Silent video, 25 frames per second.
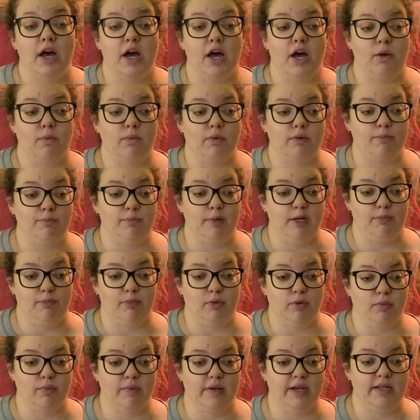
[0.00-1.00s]
When
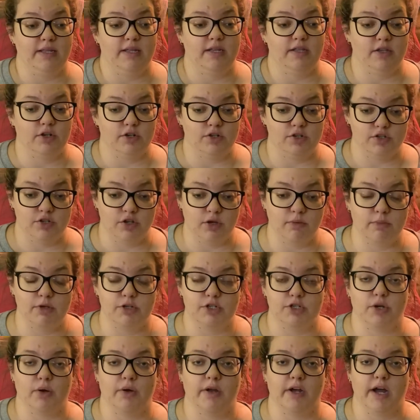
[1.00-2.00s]
people read, that there's so
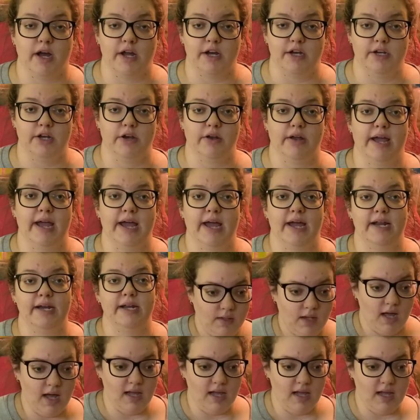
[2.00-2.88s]
much going on in your head.